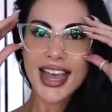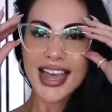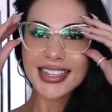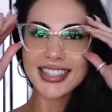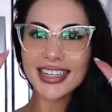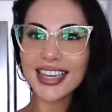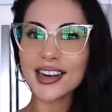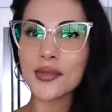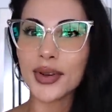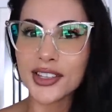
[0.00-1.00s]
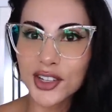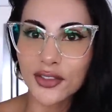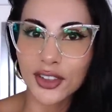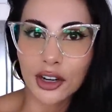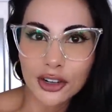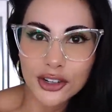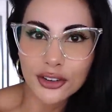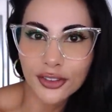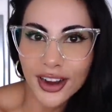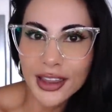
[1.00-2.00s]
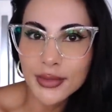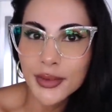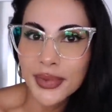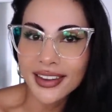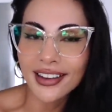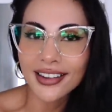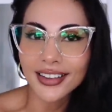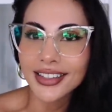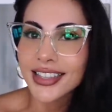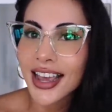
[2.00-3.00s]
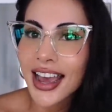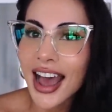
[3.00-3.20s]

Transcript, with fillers: I did get a bunch of larger frames because